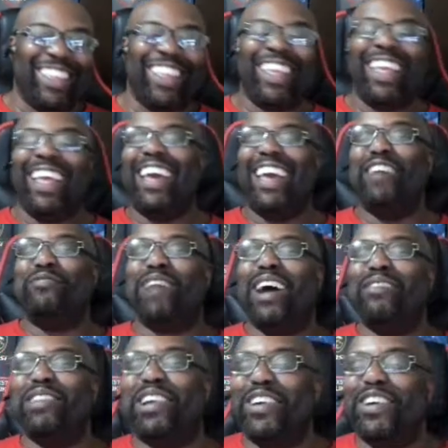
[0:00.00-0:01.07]
It probably
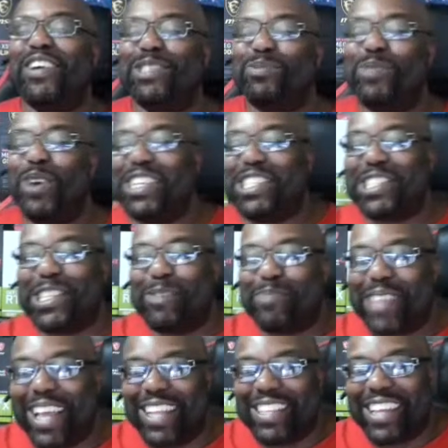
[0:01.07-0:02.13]
costs more to ship
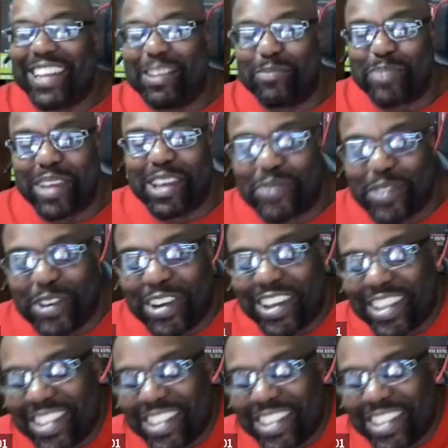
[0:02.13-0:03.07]
that than you pay for it.